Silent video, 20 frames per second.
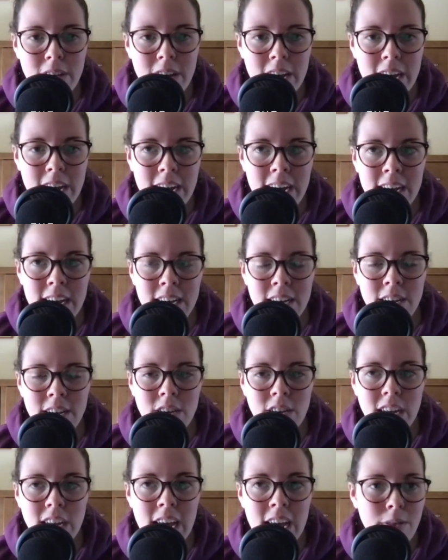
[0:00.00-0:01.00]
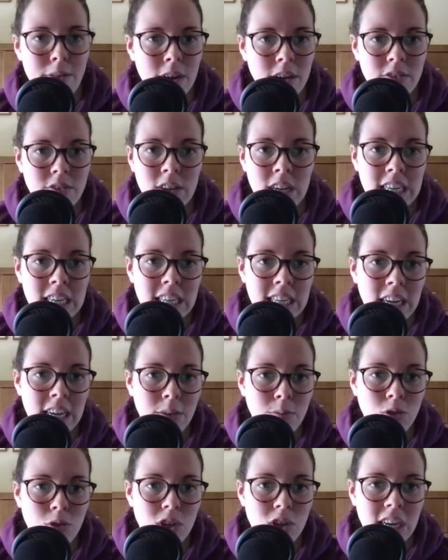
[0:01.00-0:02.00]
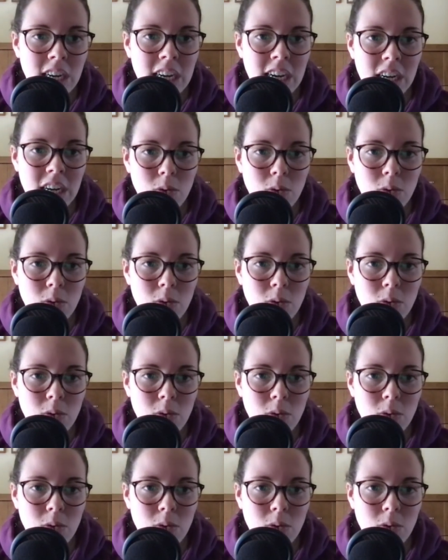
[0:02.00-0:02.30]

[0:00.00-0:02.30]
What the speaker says: And yeah, thanks for listening, and we'll see you next